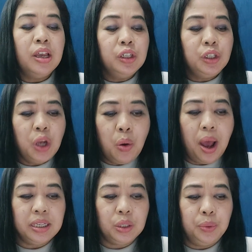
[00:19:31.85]
Show
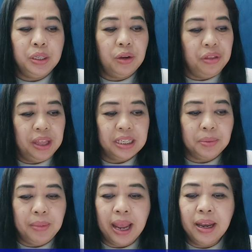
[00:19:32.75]
us which of these
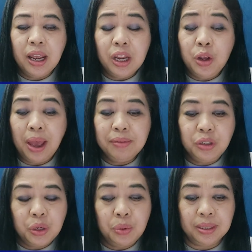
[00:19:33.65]
men you
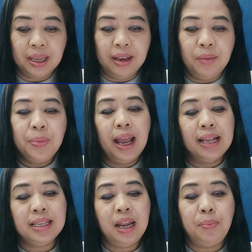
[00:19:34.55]
have chosen
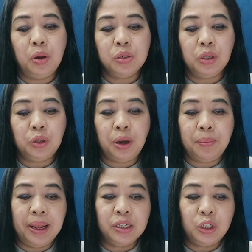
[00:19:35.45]
as an apostle to
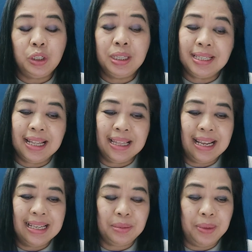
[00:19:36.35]
replace Judas in
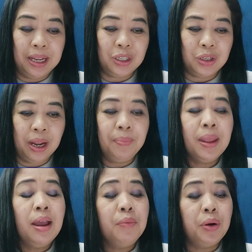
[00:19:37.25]
his ministry,
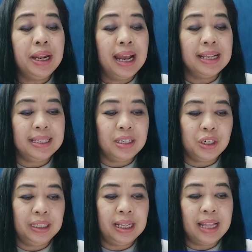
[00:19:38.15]
for he has
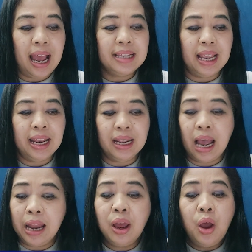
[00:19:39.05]
deserted us and
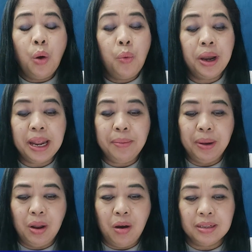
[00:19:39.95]
gone where he
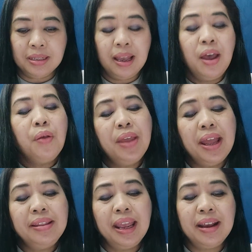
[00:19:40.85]
belongs.
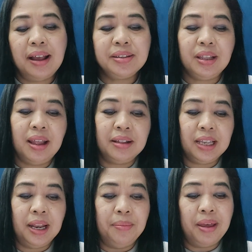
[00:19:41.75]
Then they cast lots,
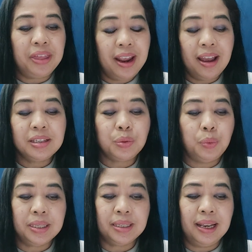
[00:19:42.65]
and Matthias
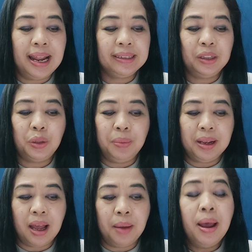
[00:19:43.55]
was selected to
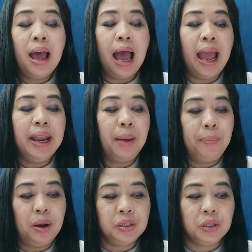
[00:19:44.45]
become an
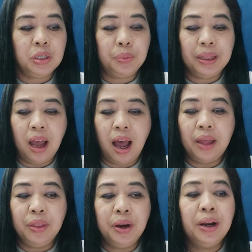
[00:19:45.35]
apostle with the
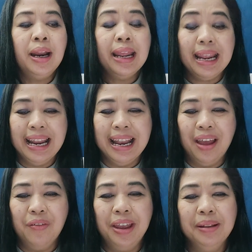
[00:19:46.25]
other
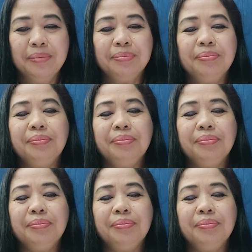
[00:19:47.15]
11.